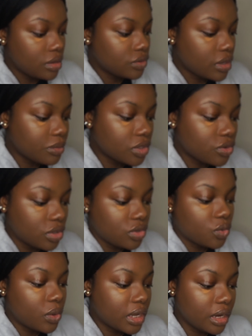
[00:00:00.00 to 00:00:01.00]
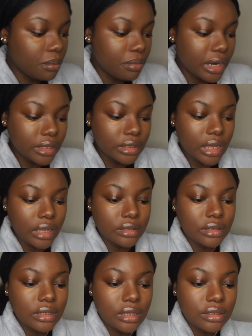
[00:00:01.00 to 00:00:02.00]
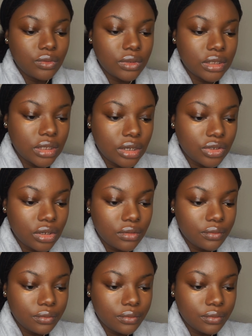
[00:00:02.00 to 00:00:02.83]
so I'm just going to quickly blend and set with the Sasha.